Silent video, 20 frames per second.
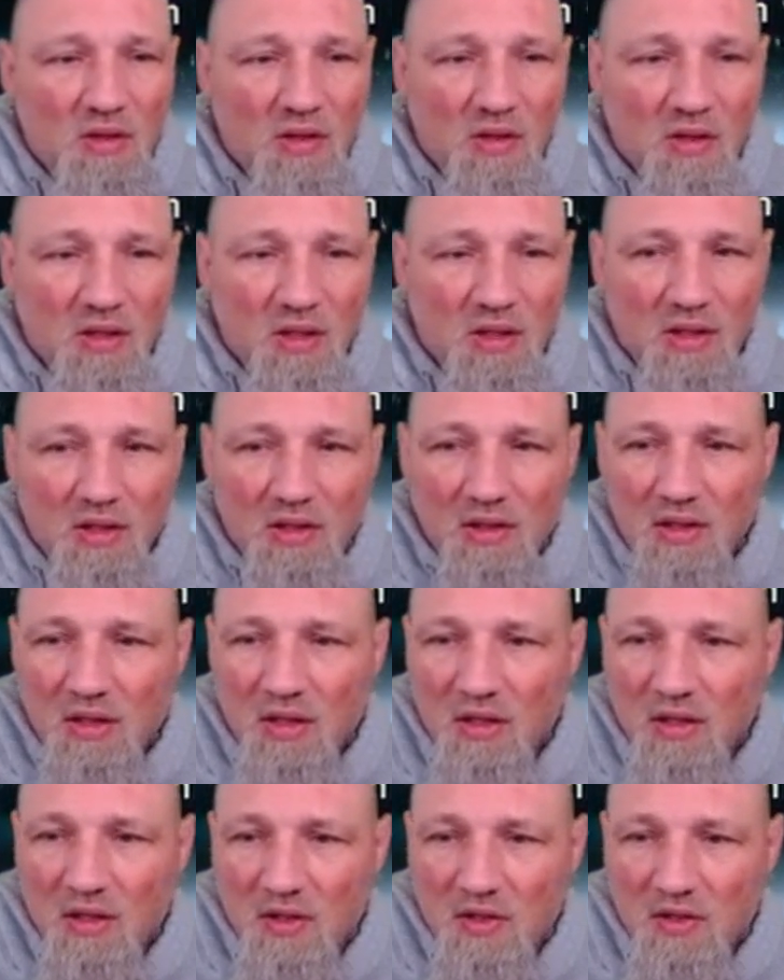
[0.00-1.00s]
All right,
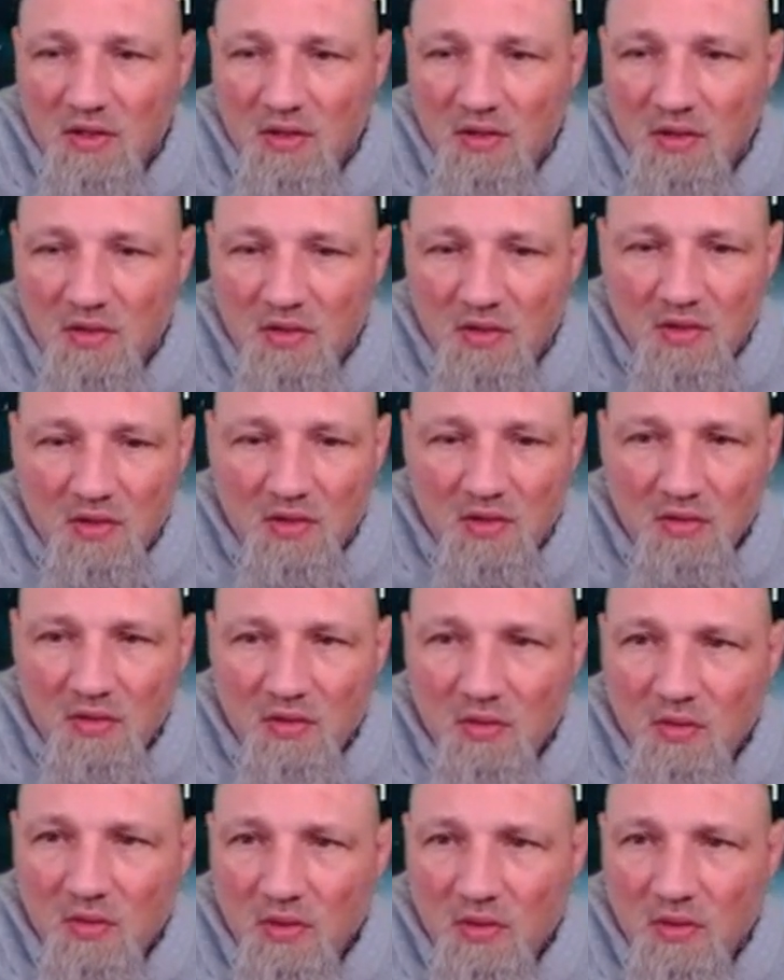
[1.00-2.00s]
Erish and
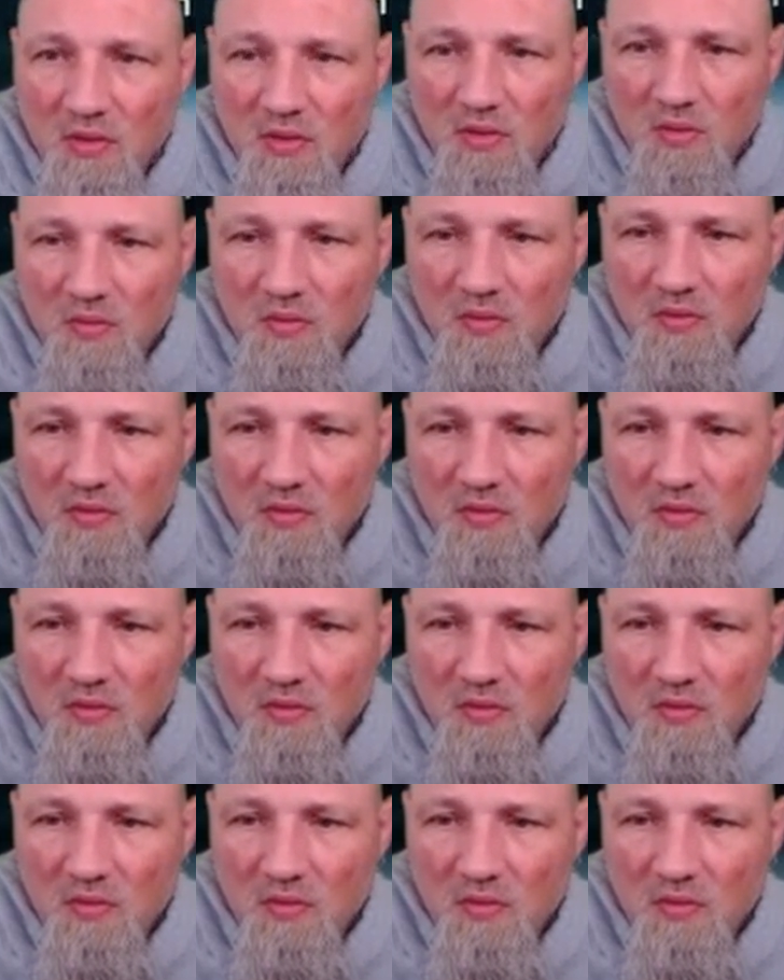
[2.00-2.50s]
Chonoru.